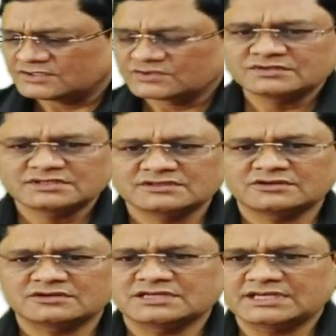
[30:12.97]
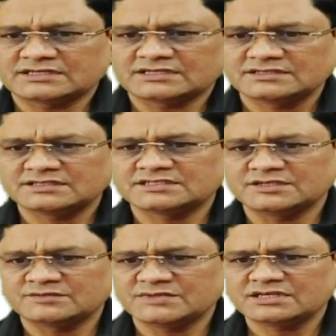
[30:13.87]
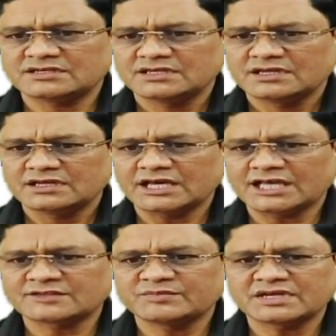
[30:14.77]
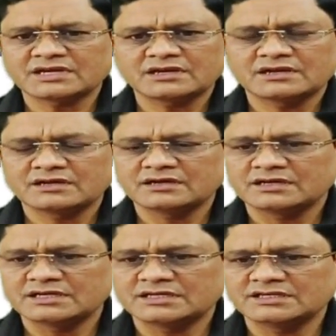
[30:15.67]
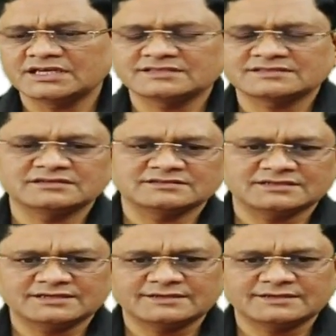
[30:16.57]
So it is not correct statement as per India is concerned.